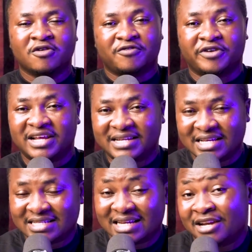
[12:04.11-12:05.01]
for the
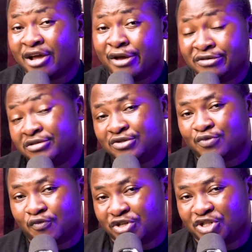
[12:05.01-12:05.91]
data that you are using to
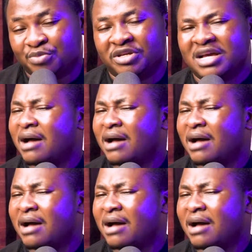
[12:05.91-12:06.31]
watch me.